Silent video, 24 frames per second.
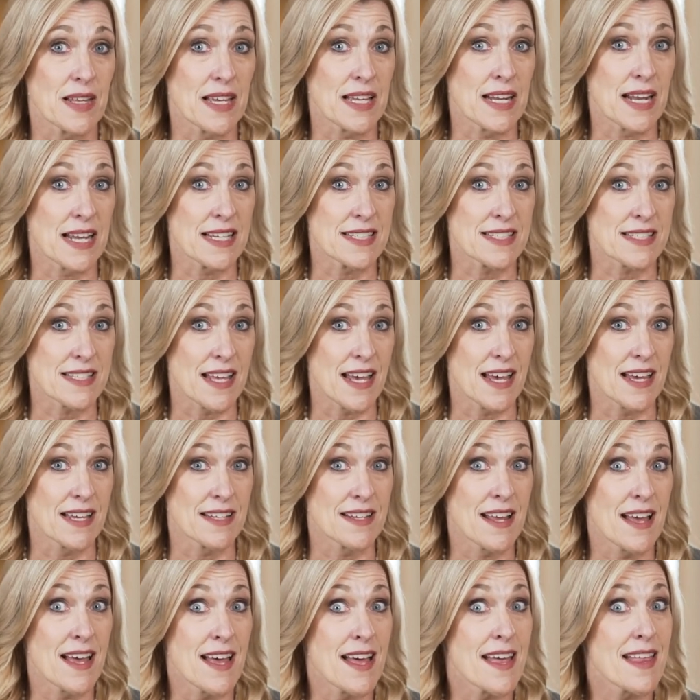And I
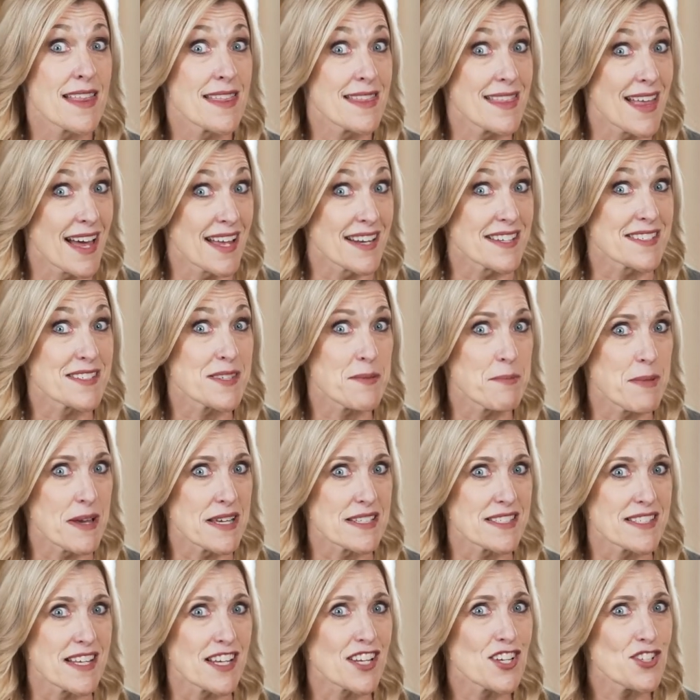said, that is the
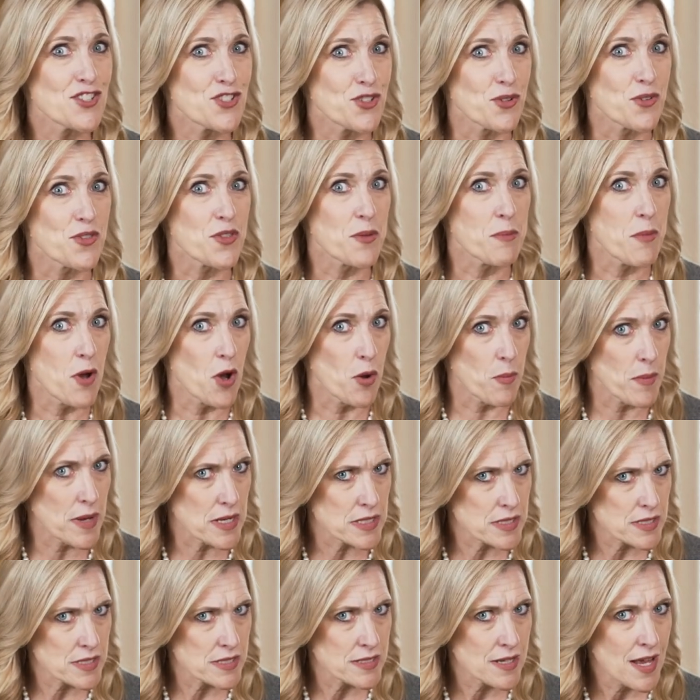best I can do at the
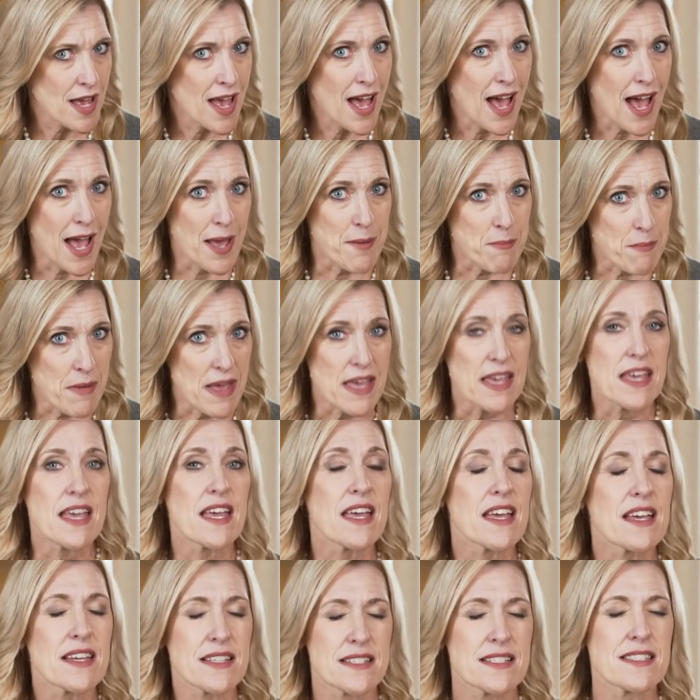moment. I'm
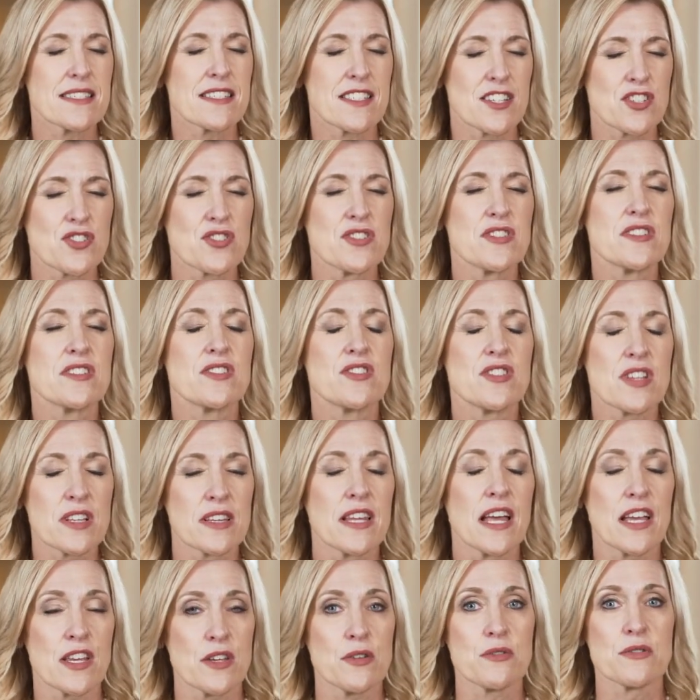making a decision to
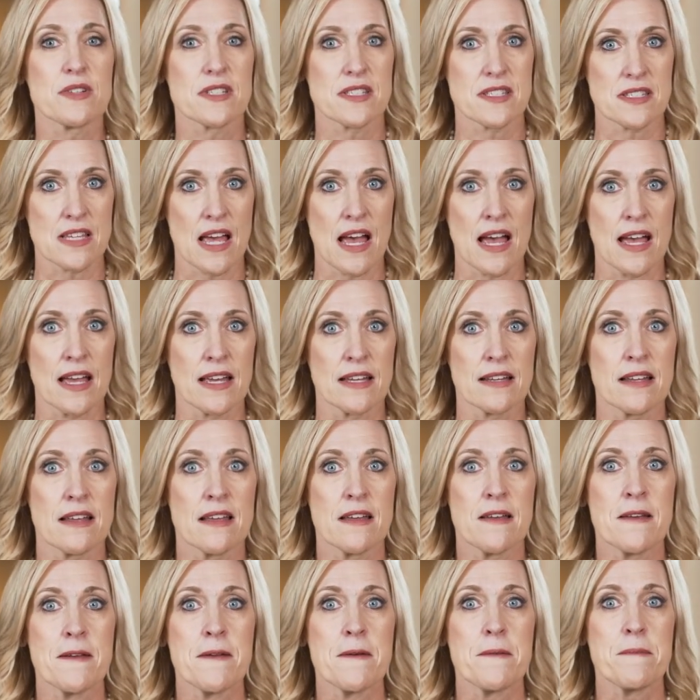let you decide,
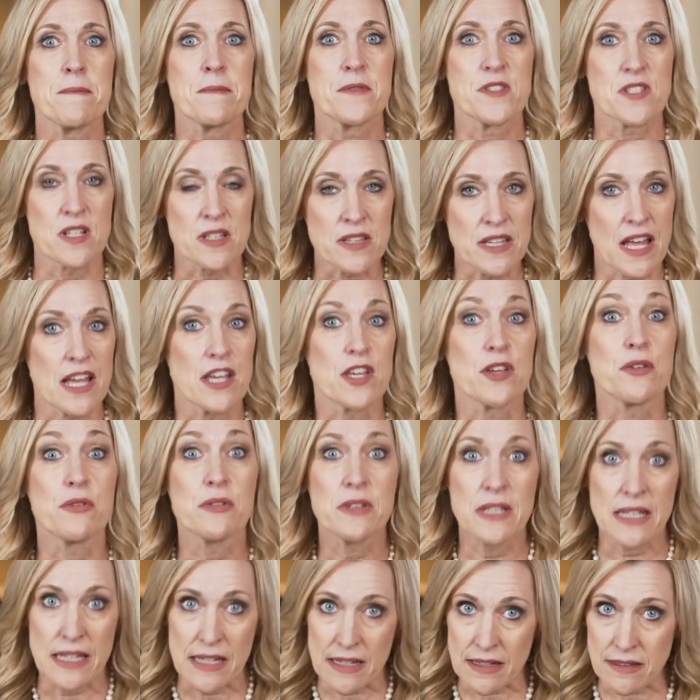to let you
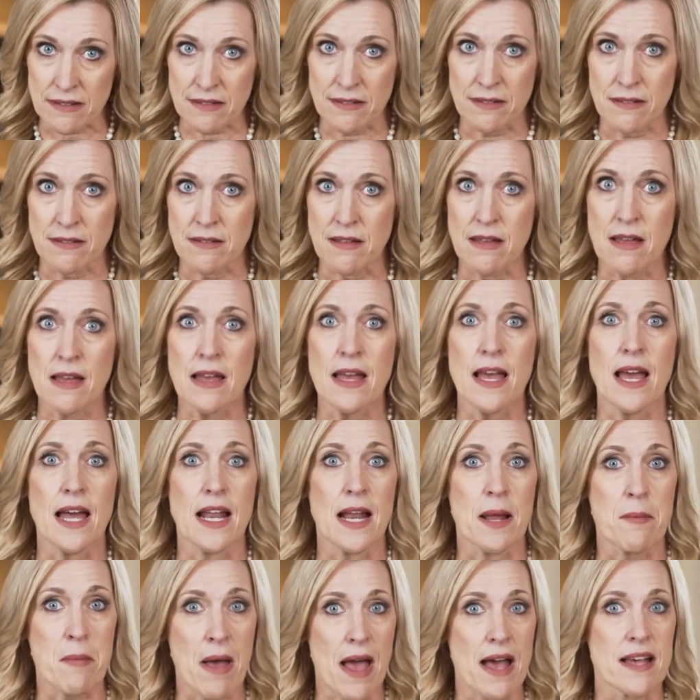lead.
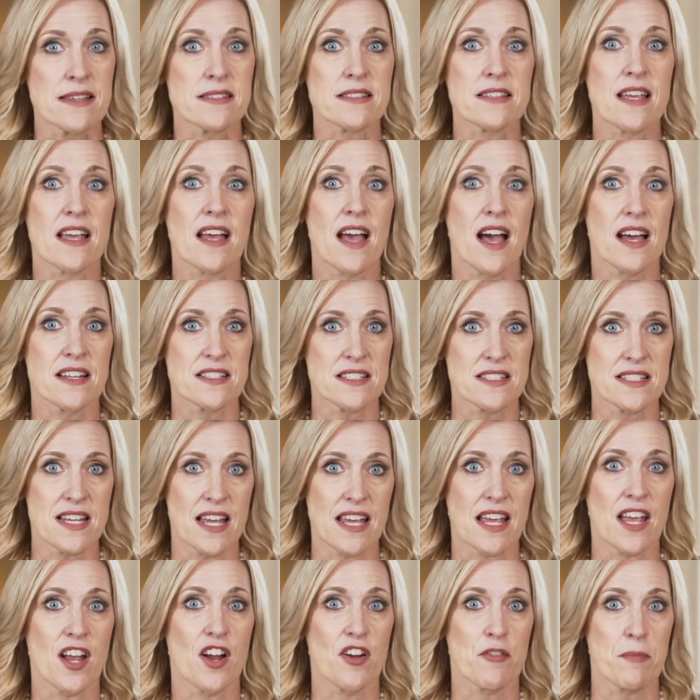And I'm asking God to
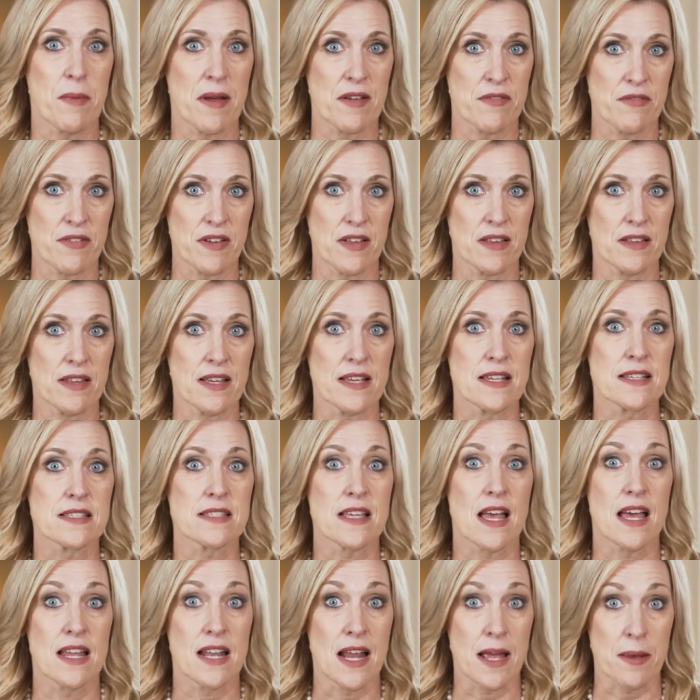take care of my
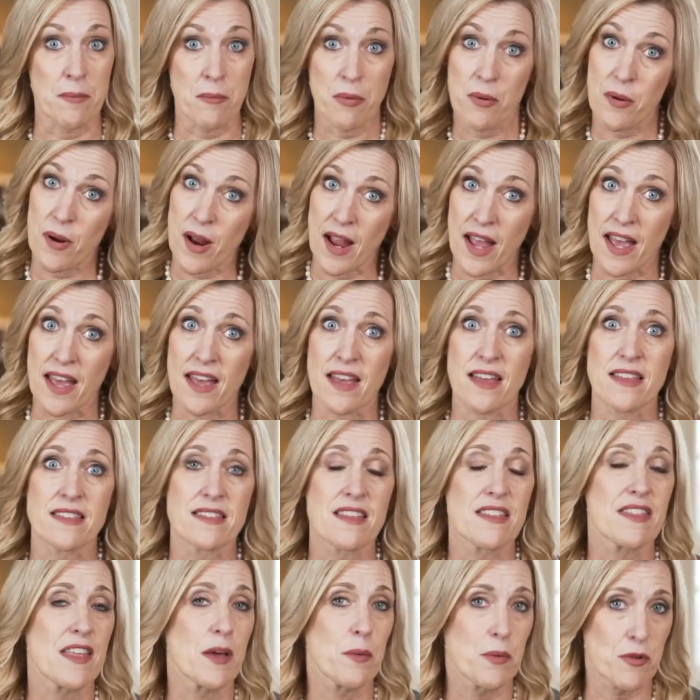feelings, and I am praying
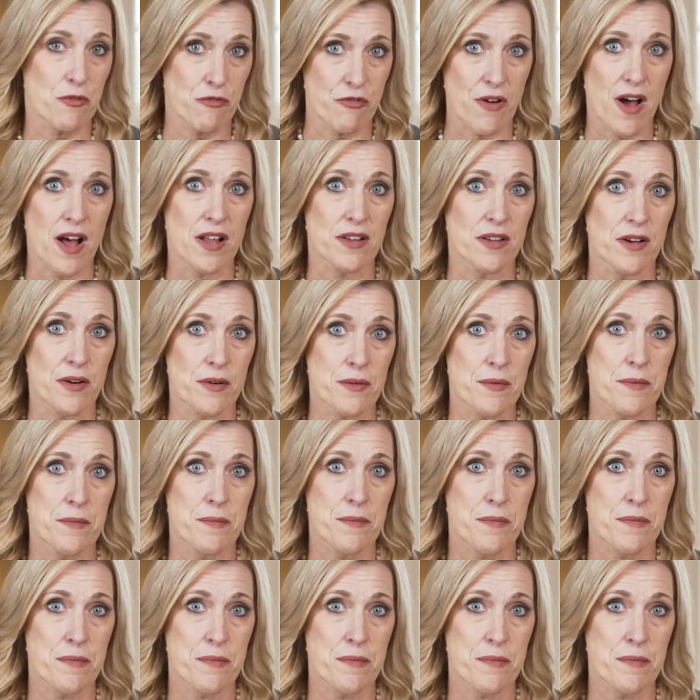that they would follow.